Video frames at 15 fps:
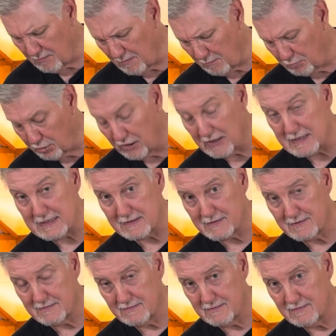plate
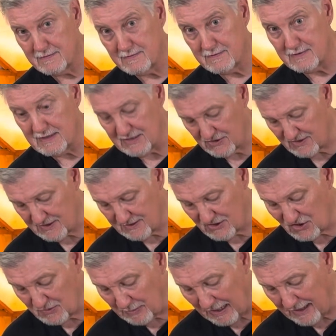is
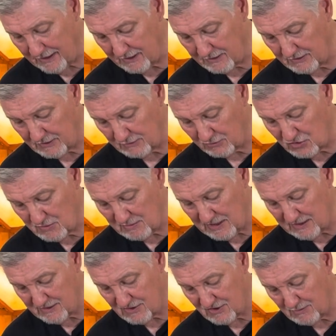spot hardened, which
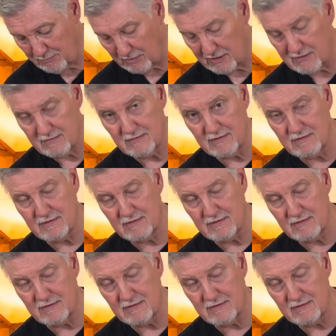means the part